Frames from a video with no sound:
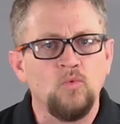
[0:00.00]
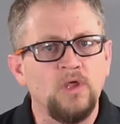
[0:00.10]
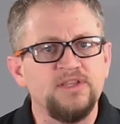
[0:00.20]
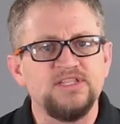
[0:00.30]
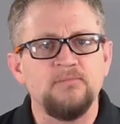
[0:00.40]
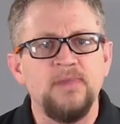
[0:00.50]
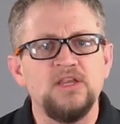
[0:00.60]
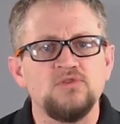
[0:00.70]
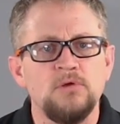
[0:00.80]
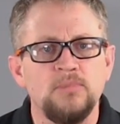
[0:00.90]
Relative
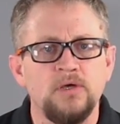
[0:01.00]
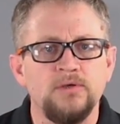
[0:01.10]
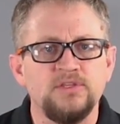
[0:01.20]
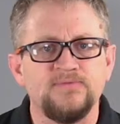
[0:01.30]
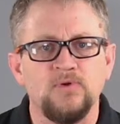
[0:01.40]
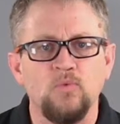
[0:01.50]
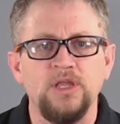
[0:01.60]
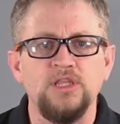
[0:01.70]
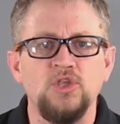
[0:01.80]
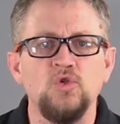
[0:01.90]
Measurement Mode is for
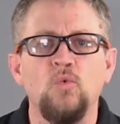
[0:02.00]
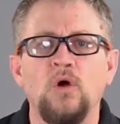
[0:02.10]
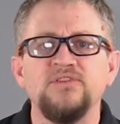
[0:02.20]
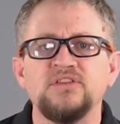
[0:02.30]
when you want